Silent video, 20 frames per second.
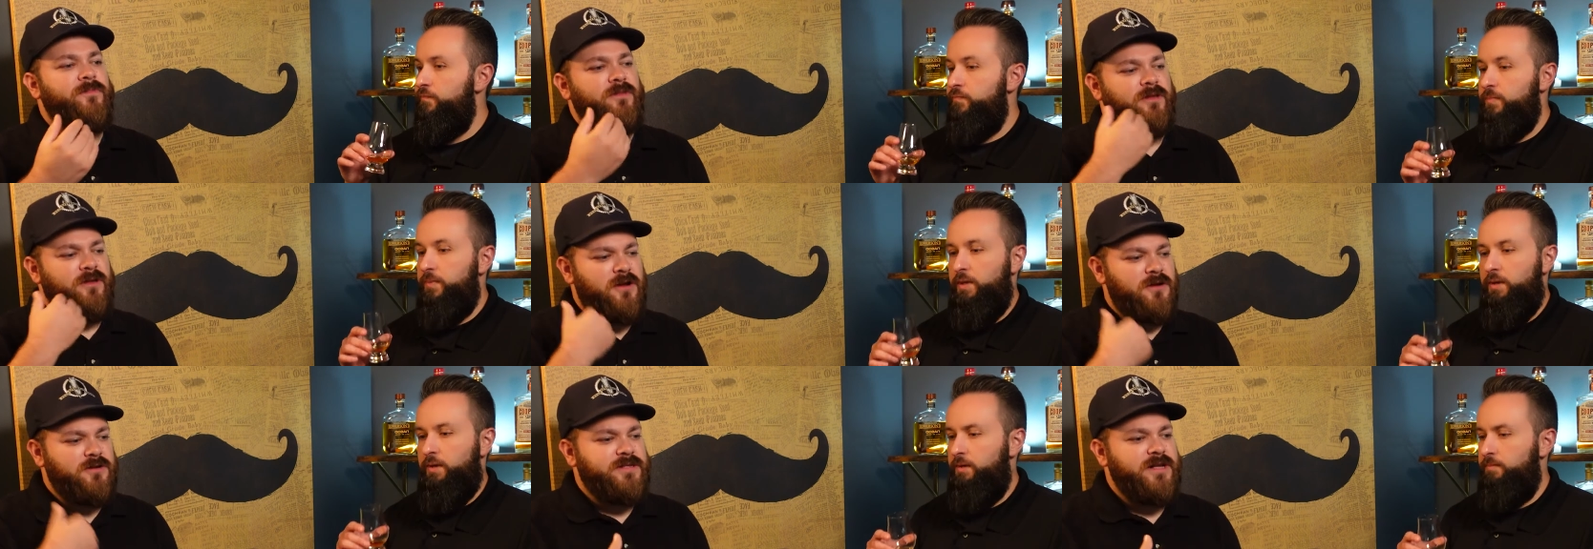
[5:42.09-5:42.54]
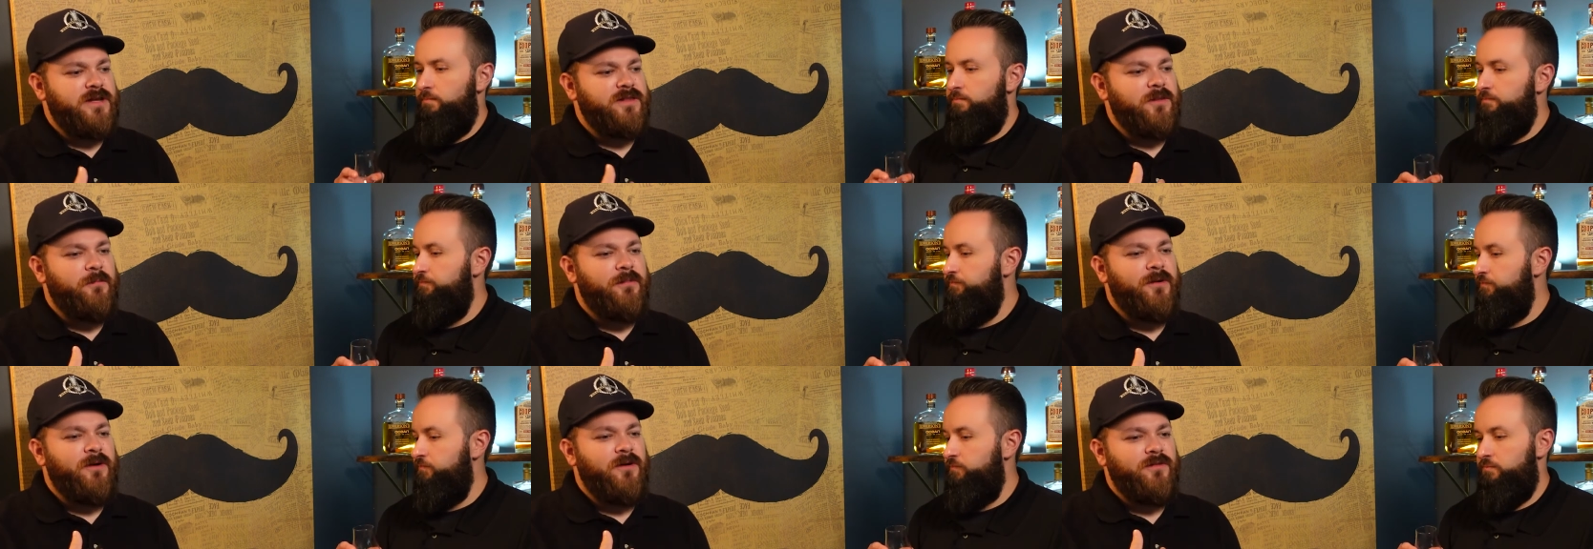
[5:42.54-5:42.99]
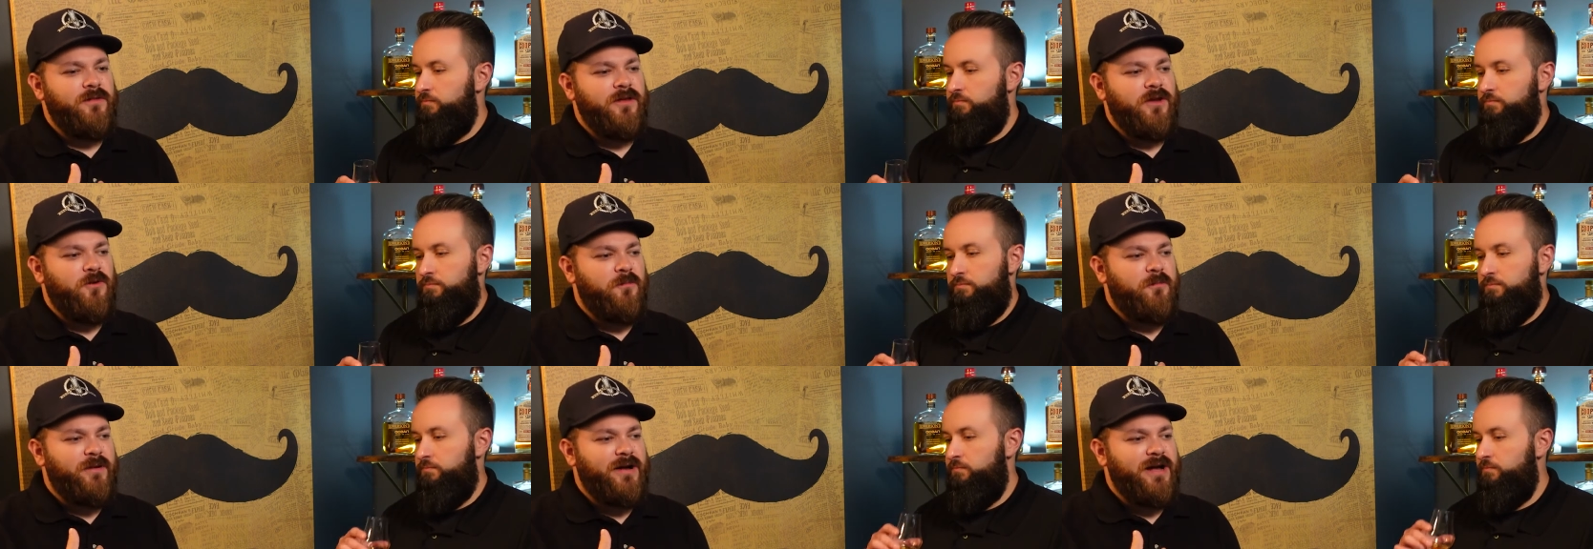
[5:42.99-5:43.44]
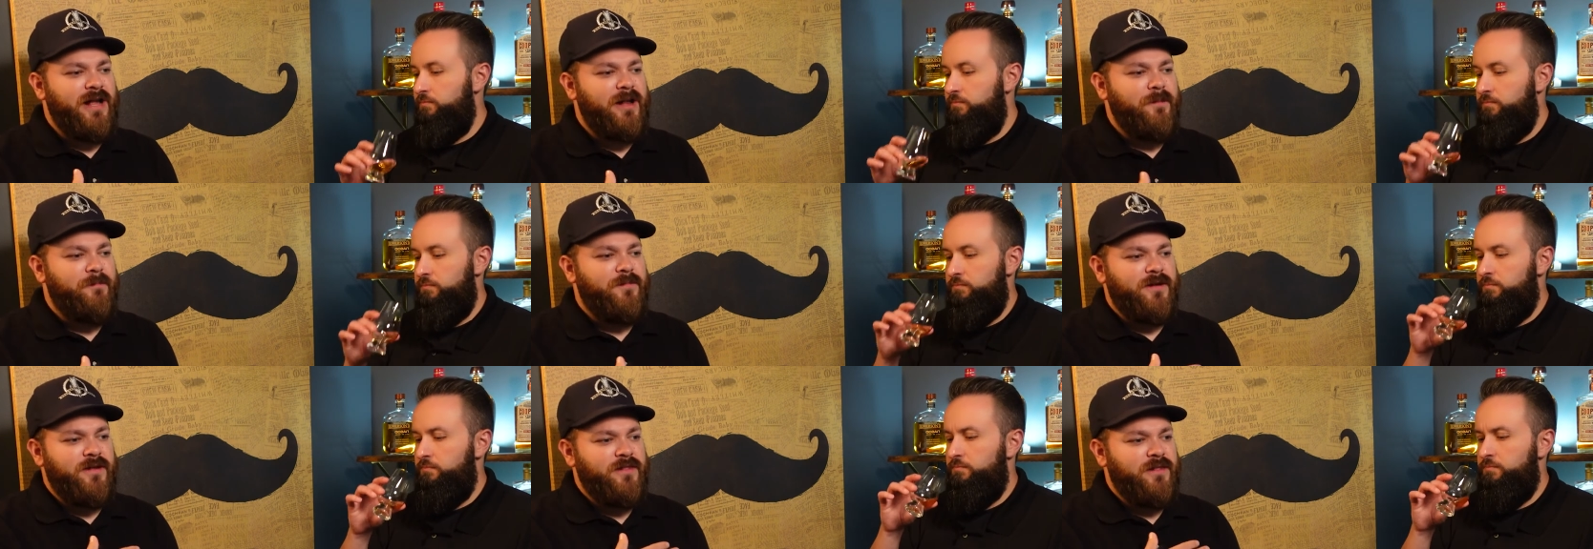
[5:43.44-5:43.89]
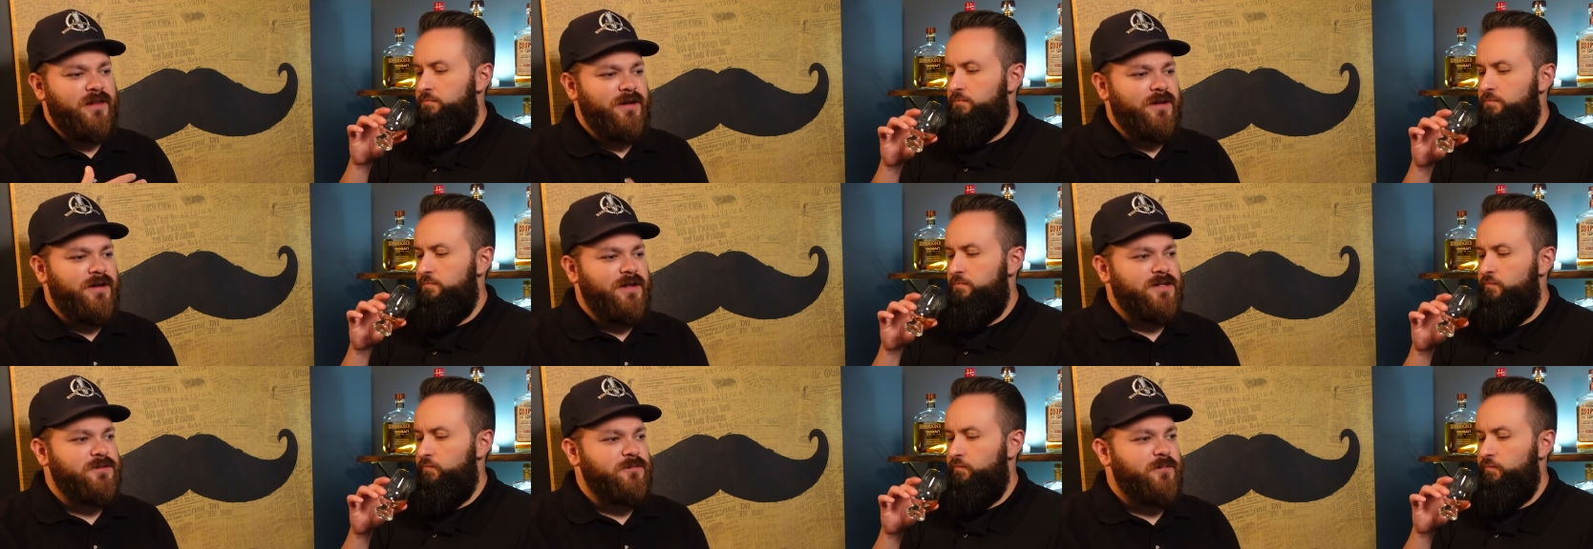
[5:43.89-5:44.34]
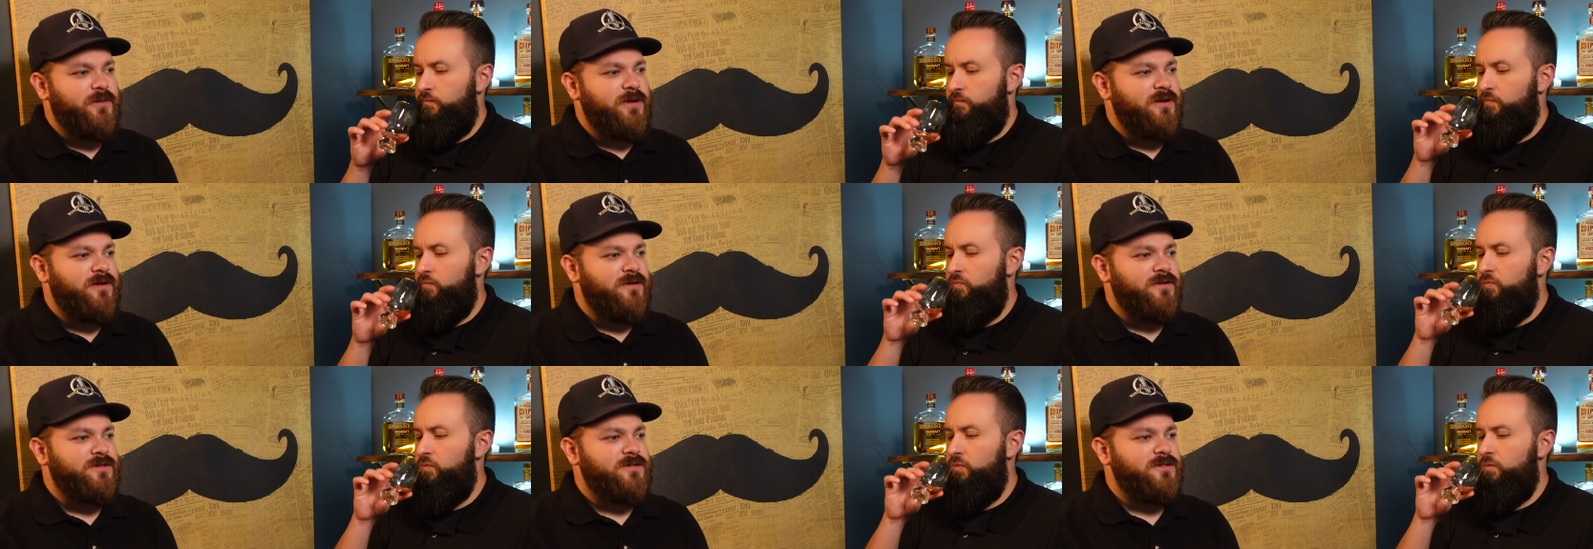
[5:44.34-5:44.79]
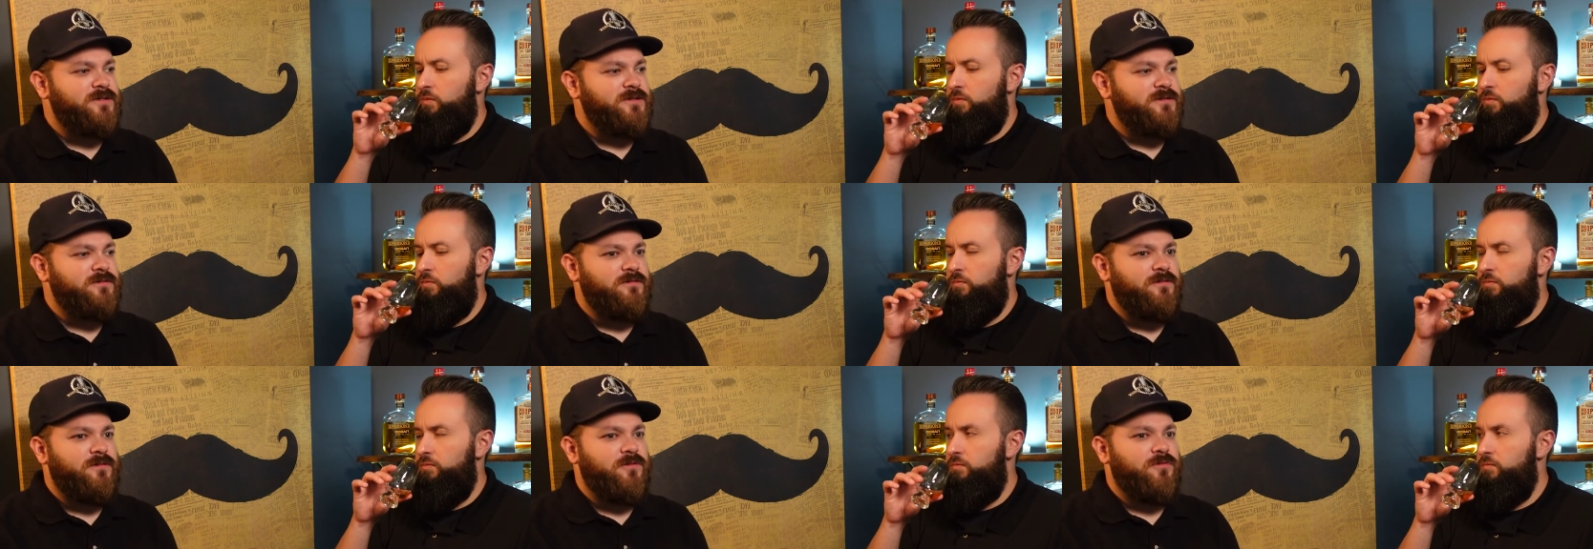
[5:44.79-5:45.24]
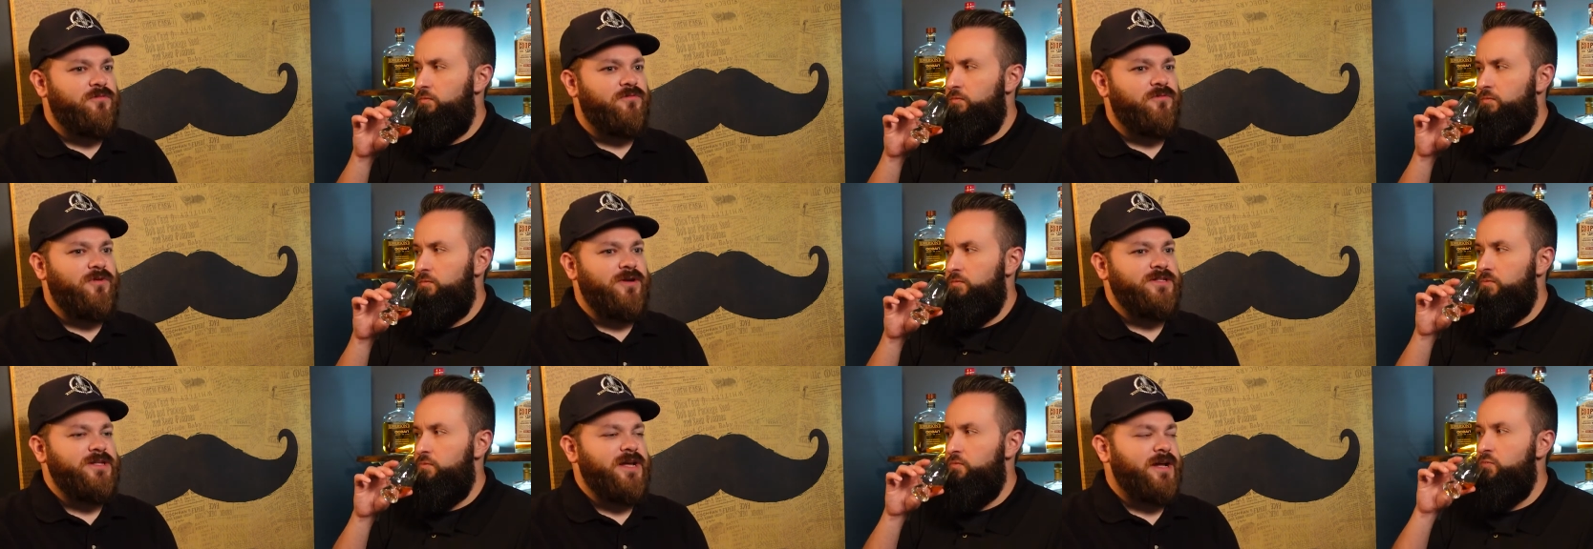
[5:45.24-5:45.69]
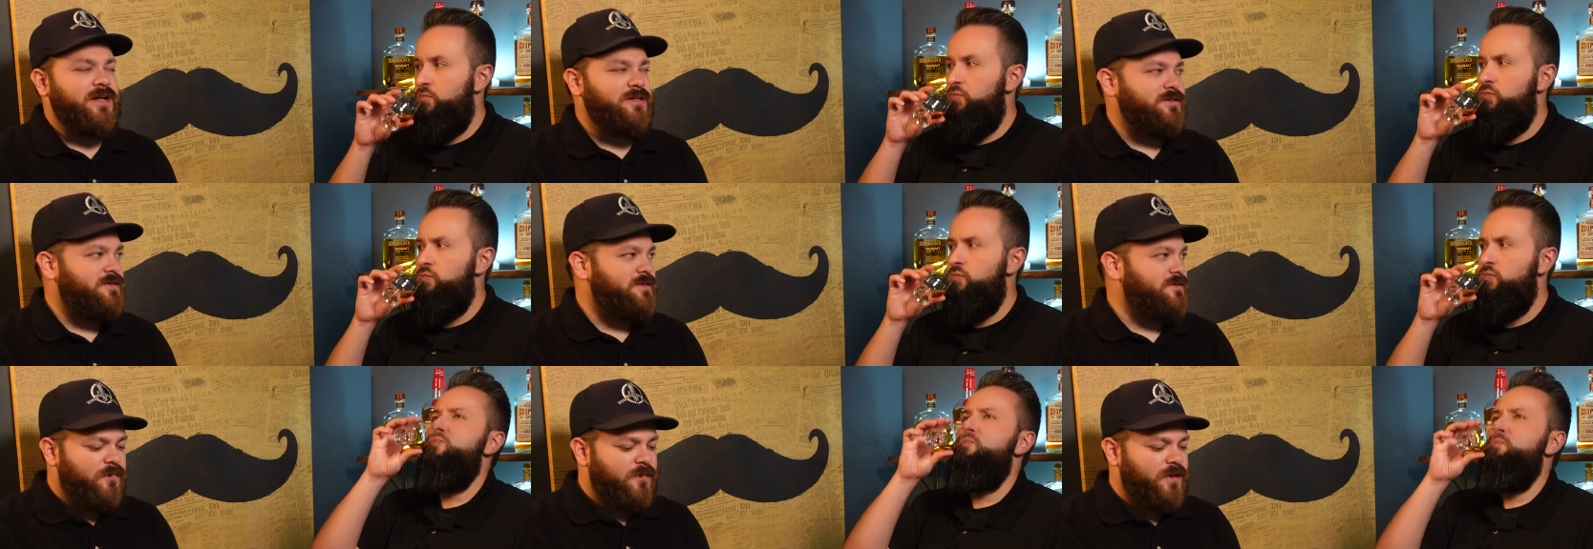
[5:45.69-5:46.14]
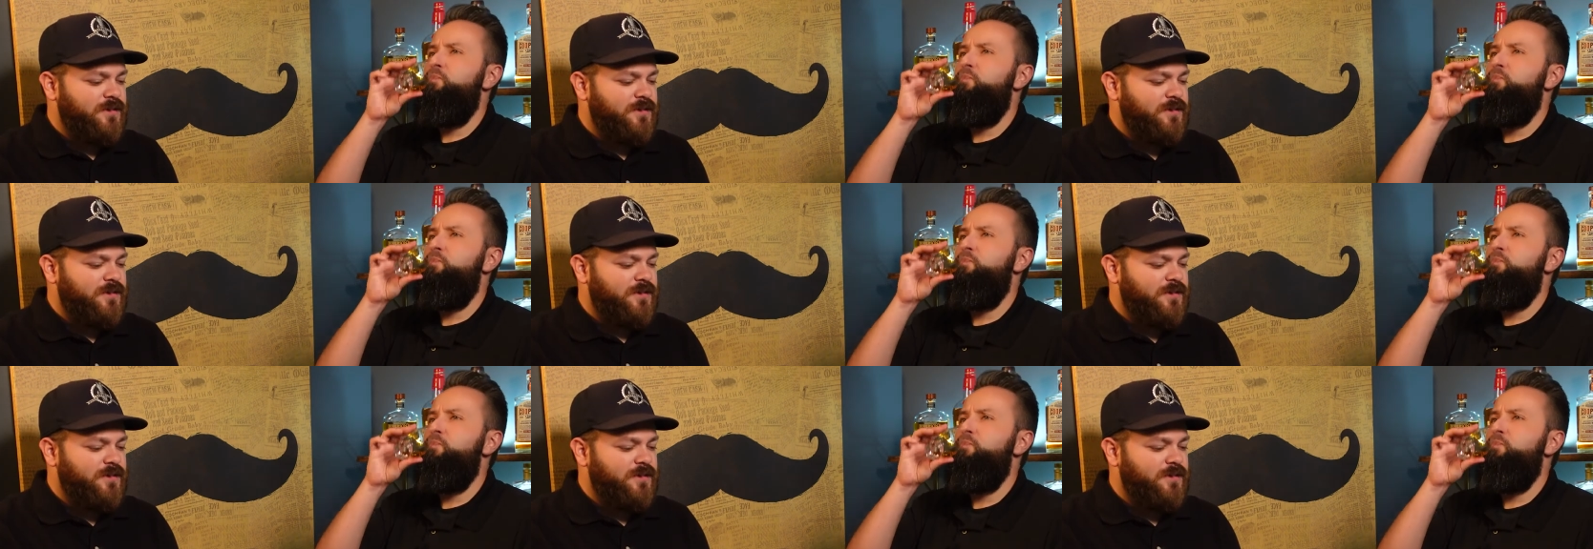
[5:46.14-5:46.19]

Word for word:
Speaker 1: goes down the, the old pipe, and then it disappears three seconds.